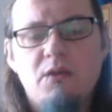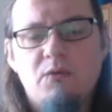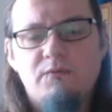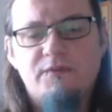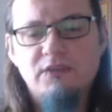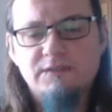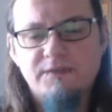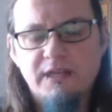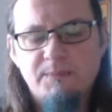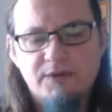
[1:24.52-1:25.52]
First
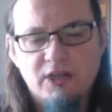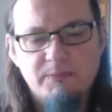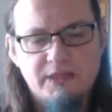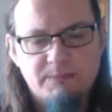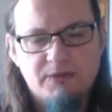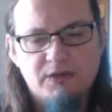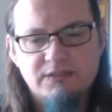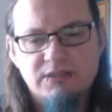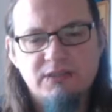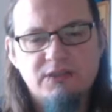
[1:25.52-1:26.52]
thing upon opening the
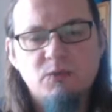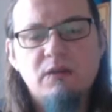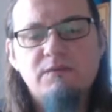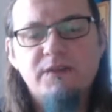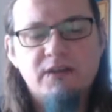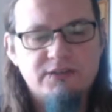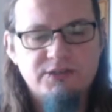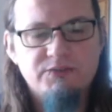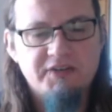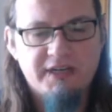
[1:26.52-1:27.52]
box, the one thing I
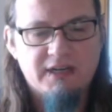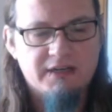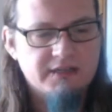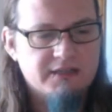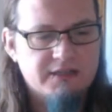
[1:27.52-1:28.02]
do really like